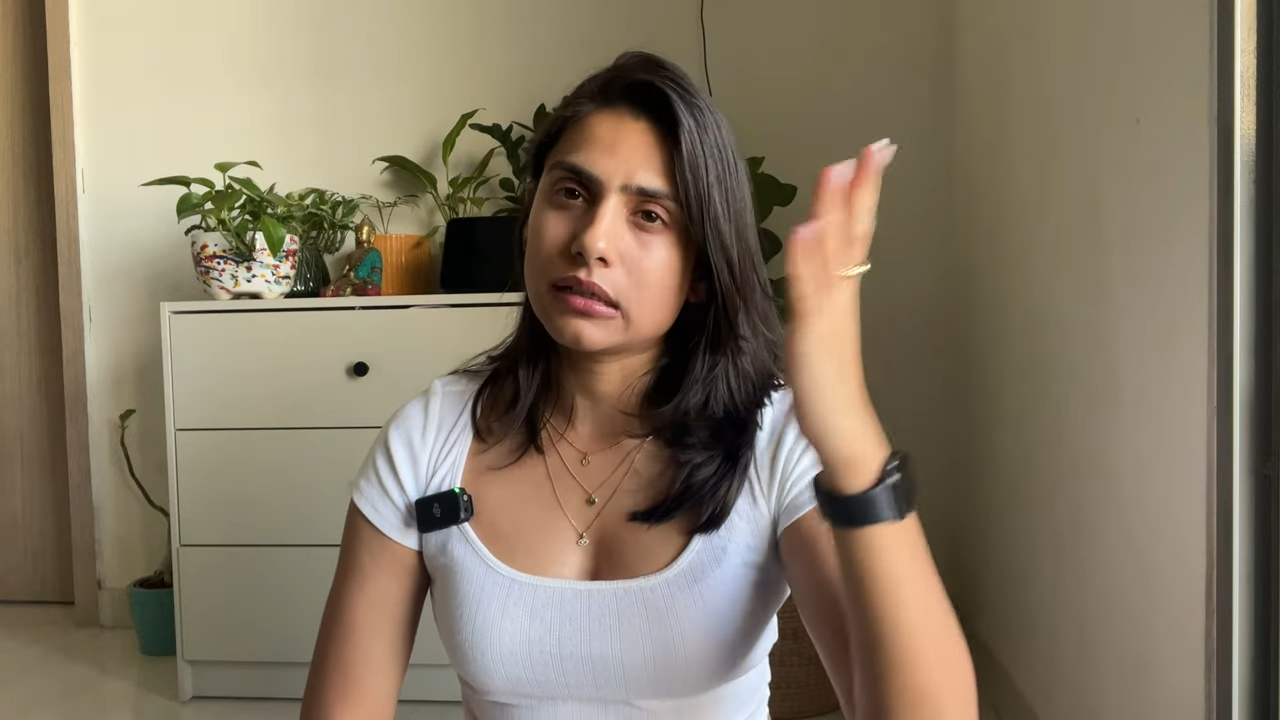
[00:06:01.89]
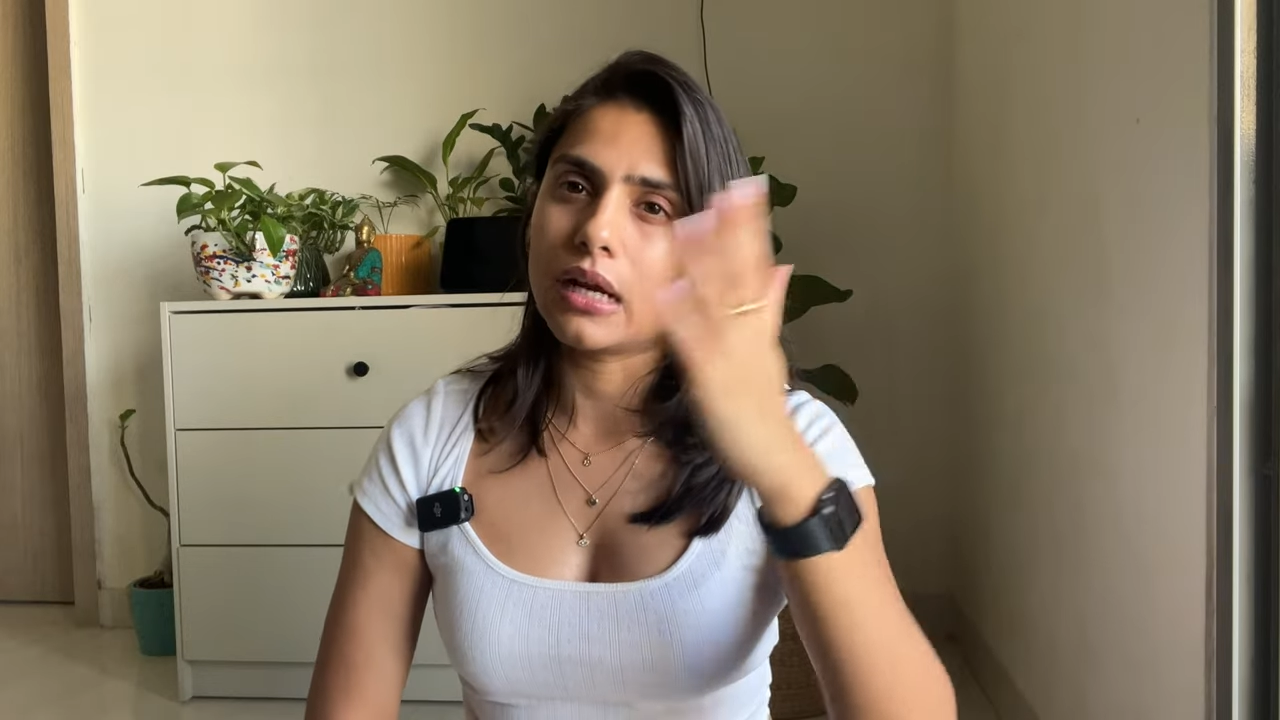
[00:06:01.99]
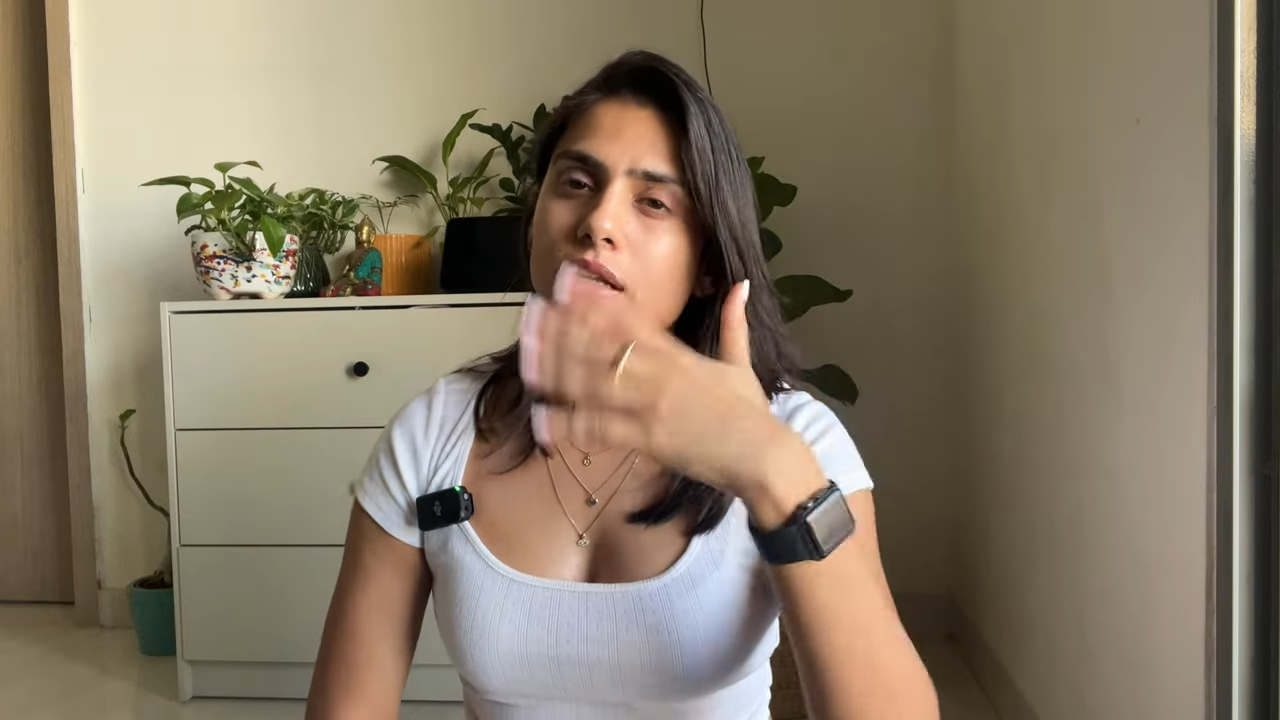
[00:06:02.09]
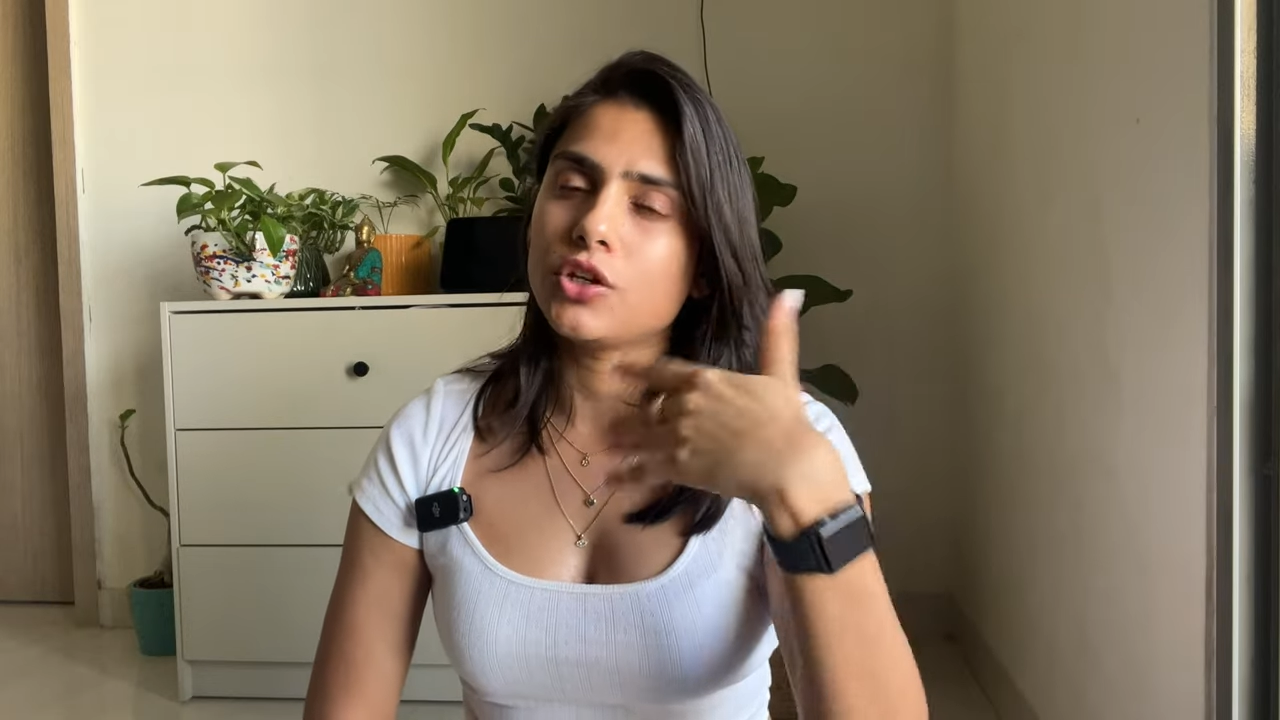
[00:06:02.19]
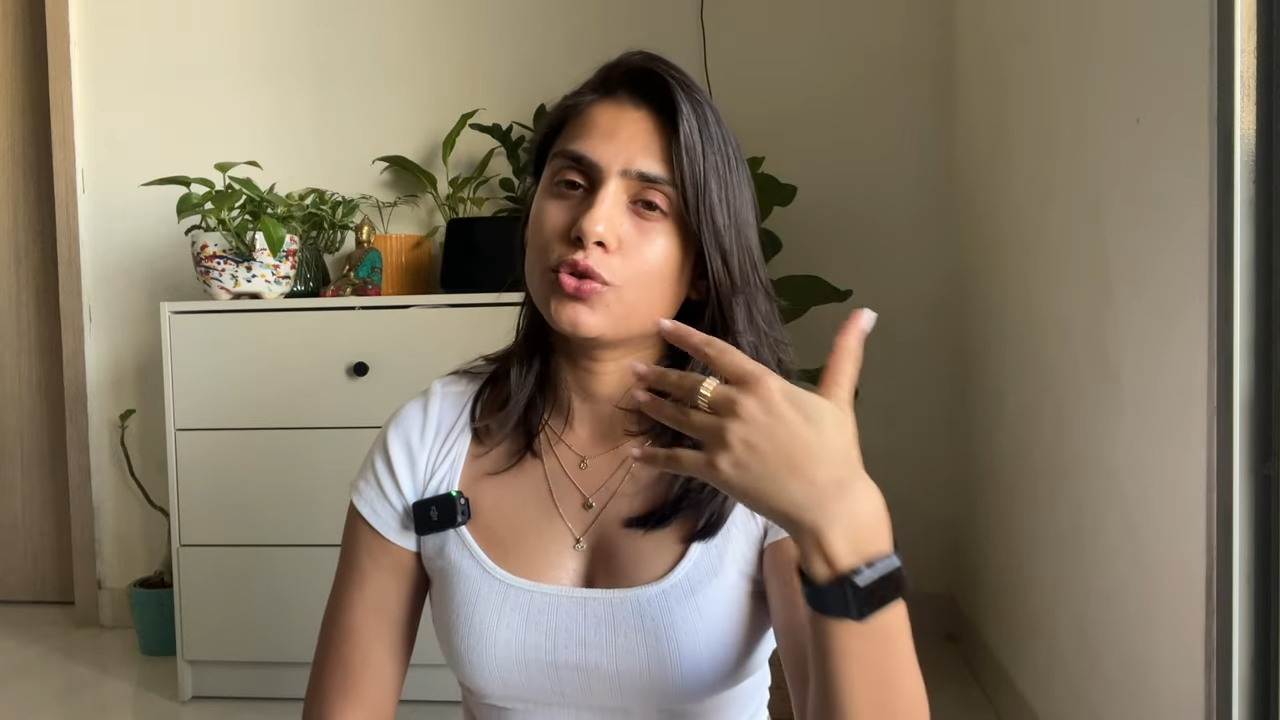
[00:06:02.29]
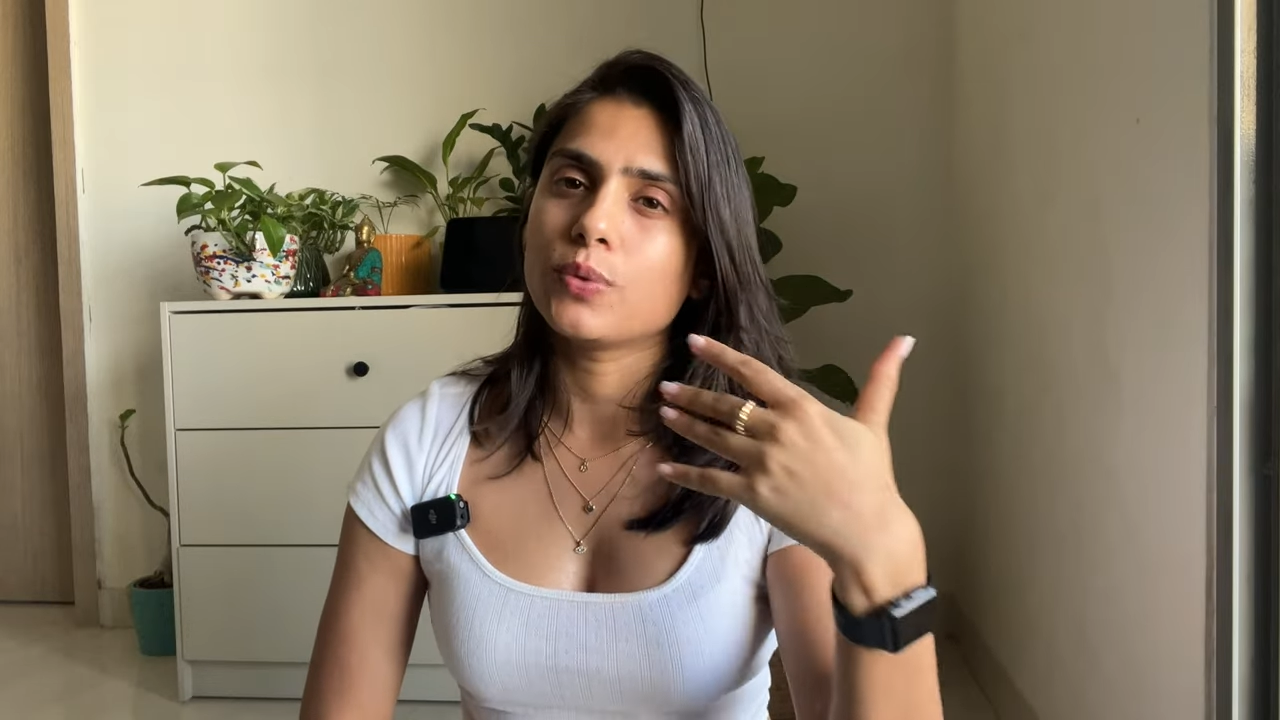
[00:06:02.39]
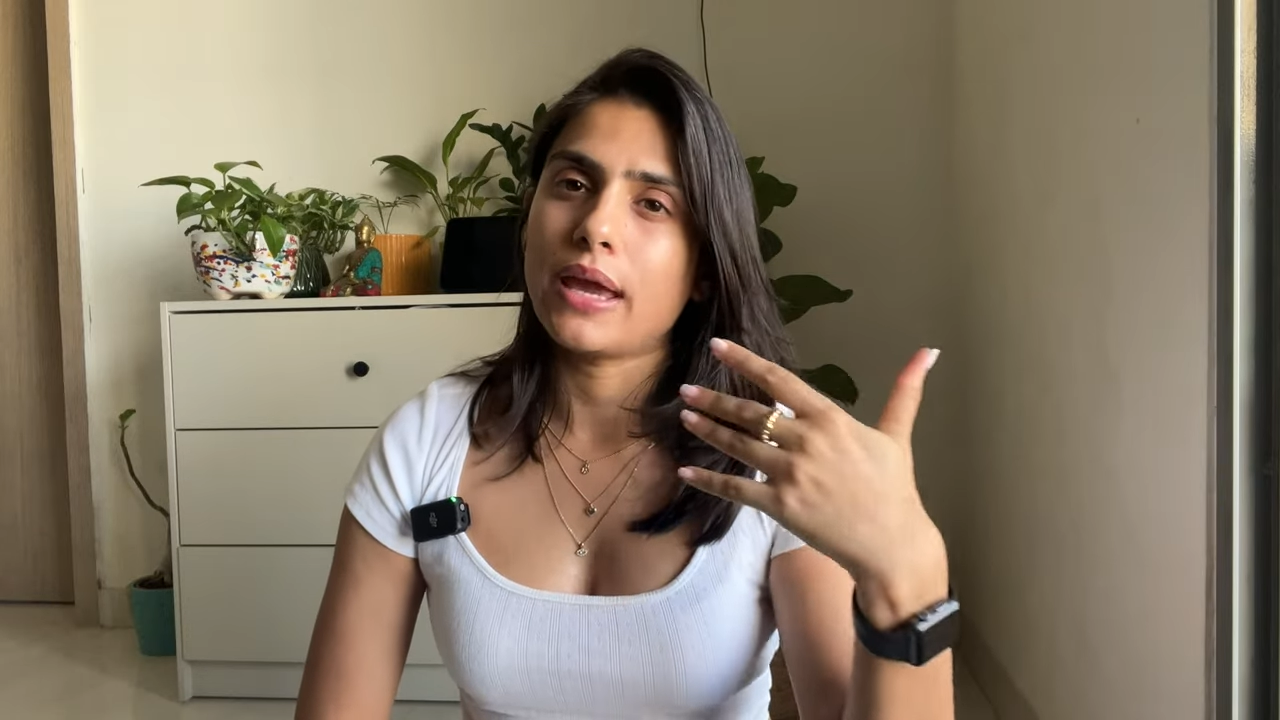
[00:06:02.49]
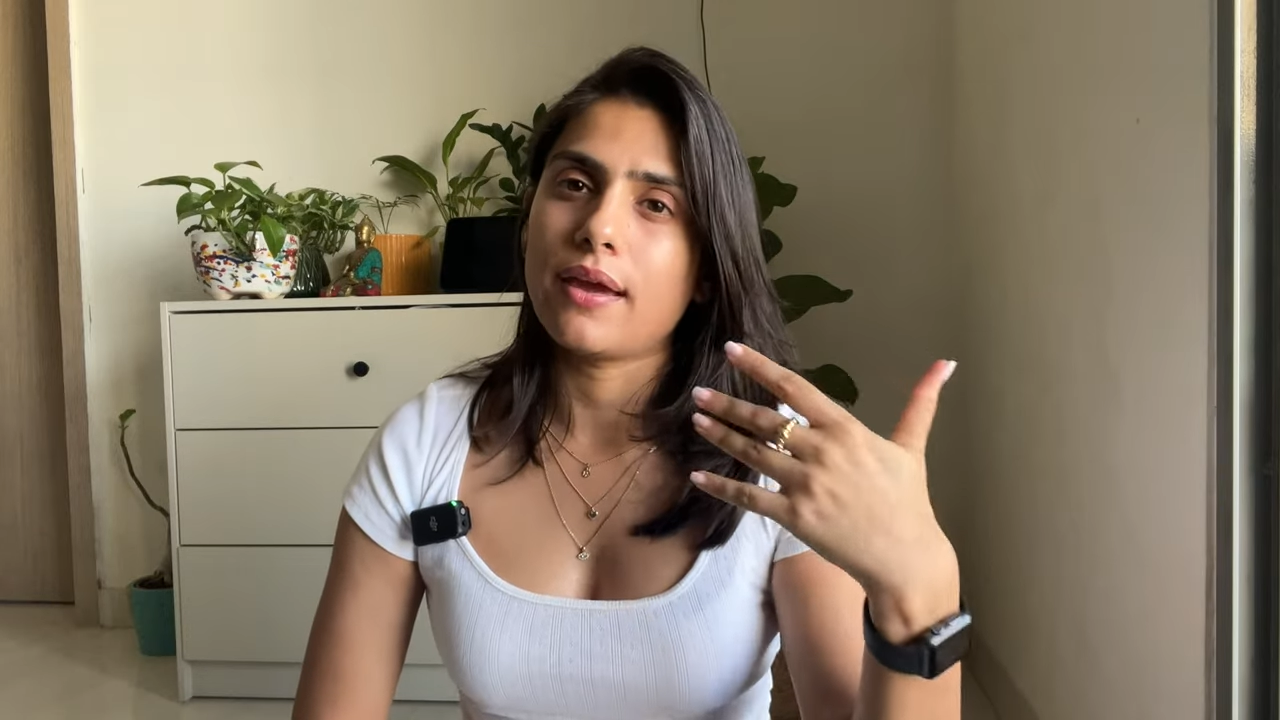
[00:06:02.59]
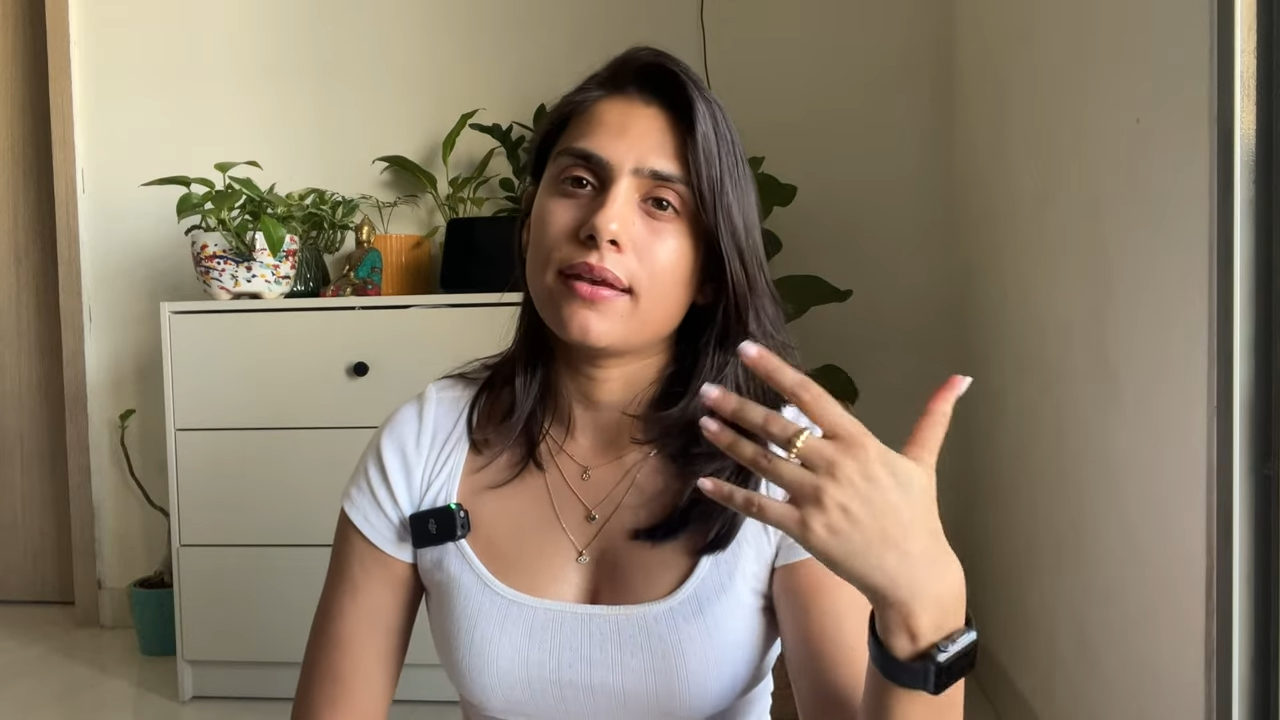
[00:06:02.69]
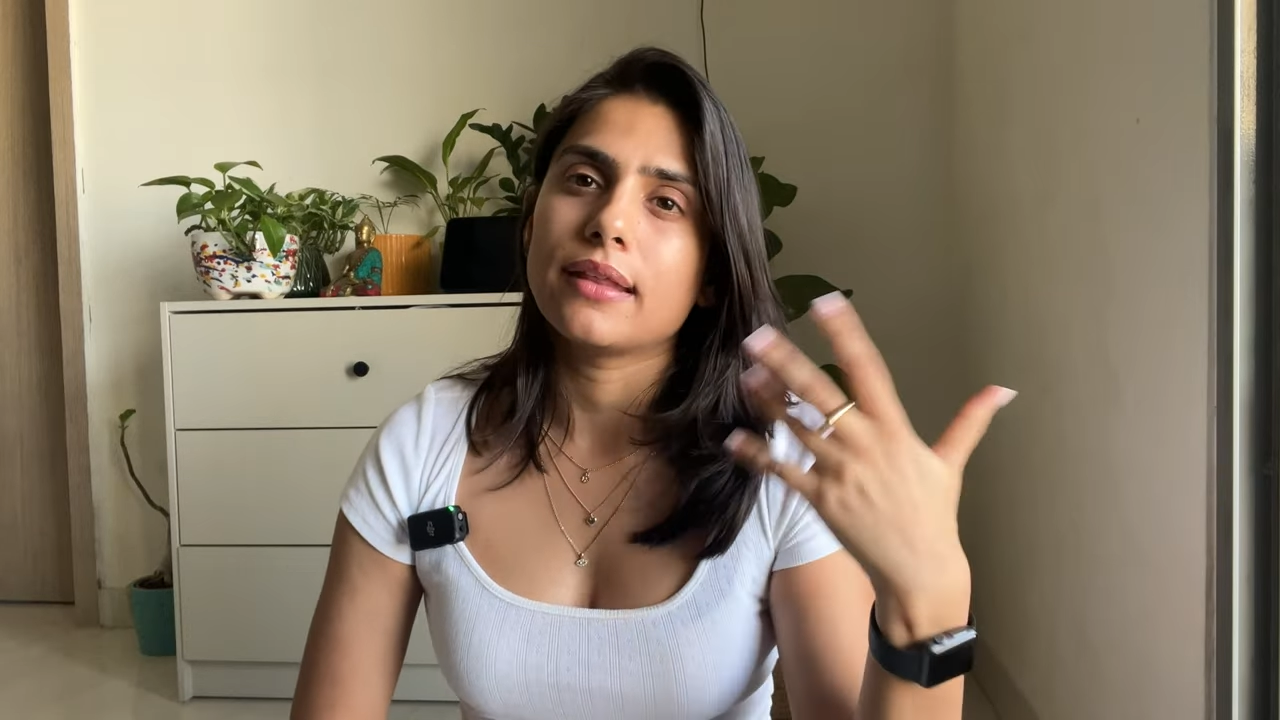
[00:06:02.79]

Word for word: continued to air,